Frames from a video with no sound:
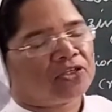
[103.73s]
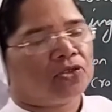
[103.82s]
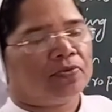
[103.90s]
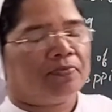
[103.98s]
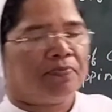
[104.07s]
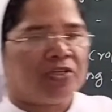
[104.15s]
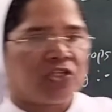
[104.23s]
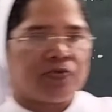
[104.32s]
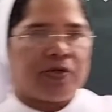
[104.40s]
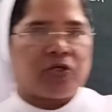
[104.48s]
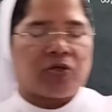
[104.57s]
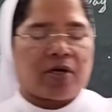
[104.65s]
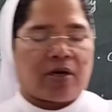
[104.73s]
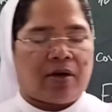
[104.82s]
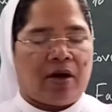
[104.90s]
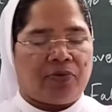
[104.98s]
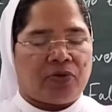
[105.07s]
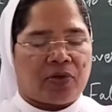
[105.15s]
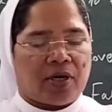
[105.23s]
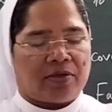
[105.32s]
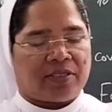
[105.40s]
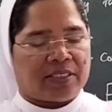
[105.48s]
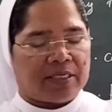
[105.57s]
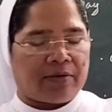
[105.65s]
First best way to how to
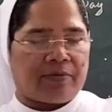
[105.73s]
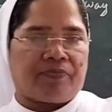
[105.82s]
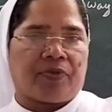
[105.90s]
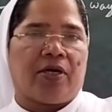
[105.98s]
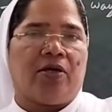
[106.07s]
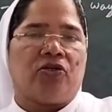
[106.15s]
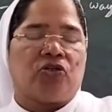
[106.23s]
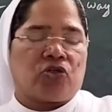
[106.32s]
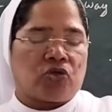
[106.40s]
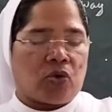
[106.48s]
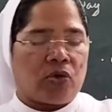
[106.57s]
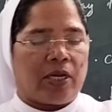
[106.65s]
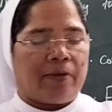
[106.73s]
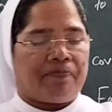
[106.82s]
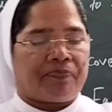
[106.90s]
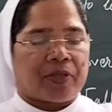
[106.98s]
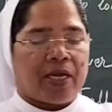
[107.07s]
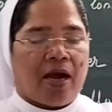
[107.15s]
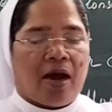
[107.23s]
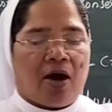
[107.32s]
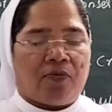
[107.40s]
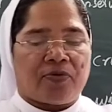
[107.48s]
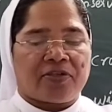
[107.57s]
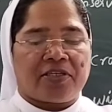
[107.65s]
conserve soil.
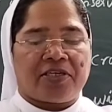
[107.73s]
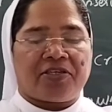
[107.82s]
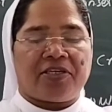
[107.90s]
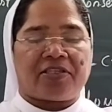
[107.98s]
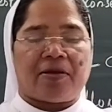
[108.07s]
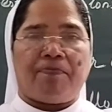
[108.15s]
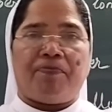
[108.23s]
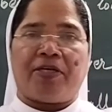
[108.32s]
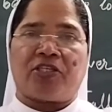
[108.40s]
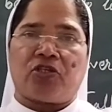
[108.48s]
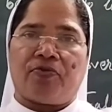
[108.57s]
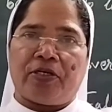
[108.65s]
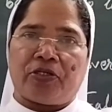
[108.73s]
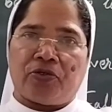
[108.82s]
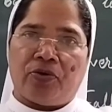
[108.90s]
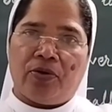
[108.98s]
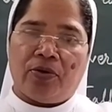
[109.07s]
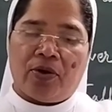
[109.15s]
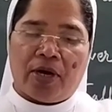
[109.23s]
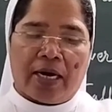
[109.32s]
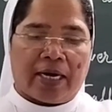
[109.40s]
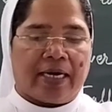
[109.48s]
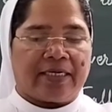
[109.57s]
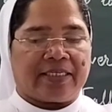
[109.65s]
Afforestation is the best way to
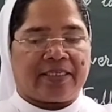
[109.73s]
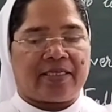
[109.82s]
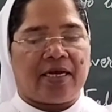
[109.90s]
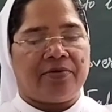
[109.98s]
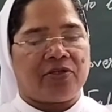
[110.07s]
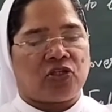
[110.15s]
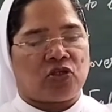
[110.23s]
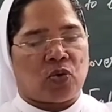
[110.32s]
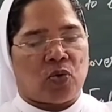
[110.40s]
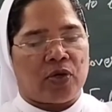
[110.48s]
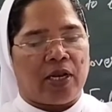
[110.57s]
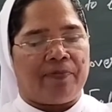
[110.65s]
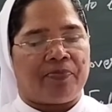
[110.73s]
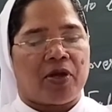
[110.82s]
conserve soil.